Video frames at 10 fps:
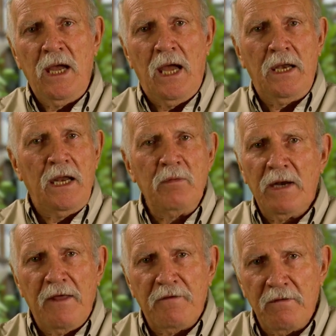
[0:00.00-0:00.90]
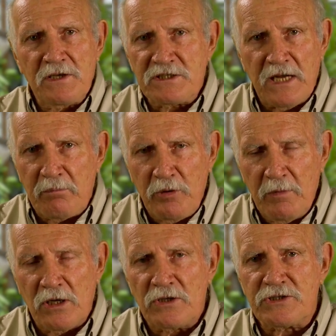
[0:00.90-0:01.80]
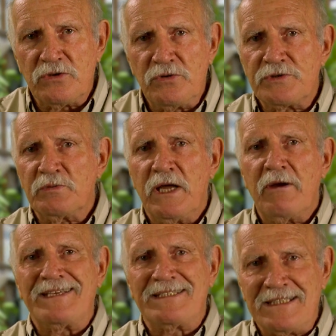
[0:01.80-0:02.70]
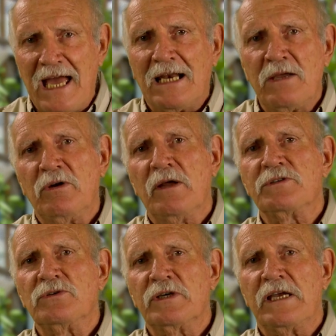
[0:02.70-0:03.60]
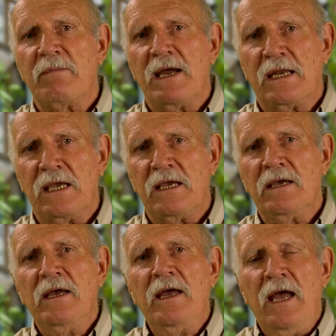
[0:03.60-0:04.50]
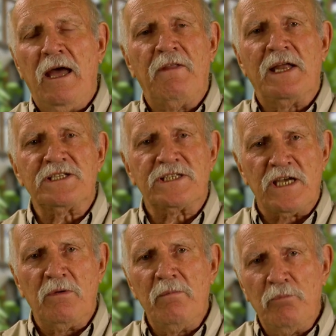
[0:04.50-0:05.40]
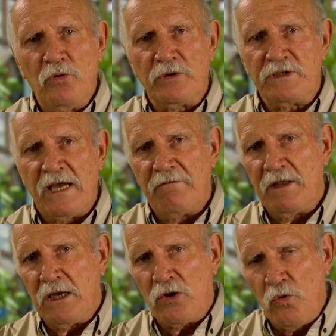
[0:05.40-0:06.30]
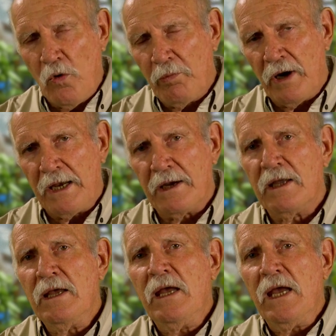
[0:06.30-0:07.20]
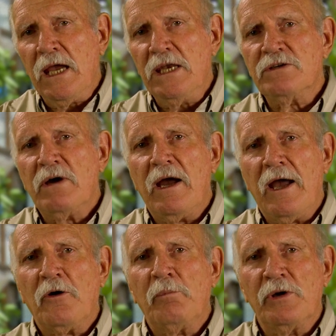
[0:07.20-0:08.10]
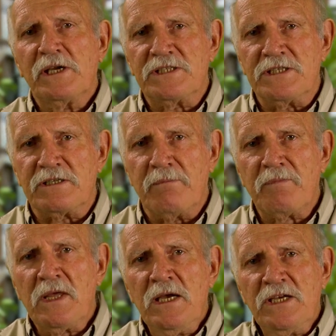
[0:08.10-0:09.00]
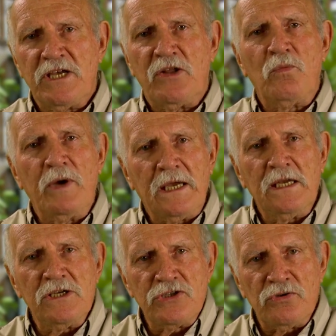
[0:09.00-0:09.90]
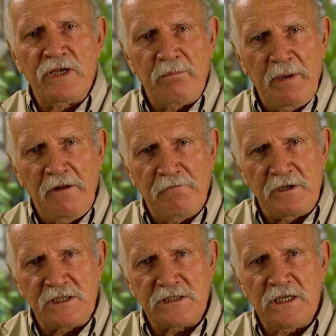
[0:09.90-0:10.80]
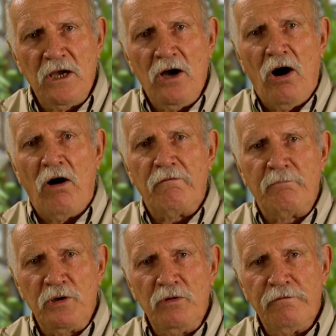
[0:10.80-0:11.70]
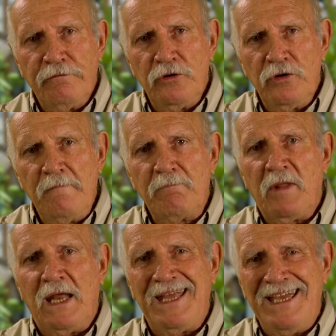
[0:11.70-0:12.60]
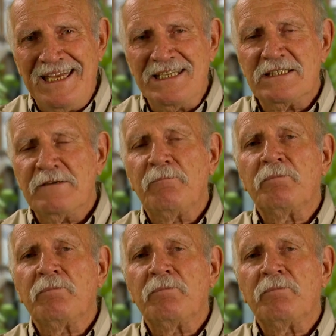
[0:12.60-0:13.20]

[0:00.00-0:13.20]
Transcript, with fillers: And anyone out there that's done a permaculture course will know exactly what I'm talking about here. And that's so important to have that incorporated into our aquaponic system so that we can enjoy the benefits of pure food that is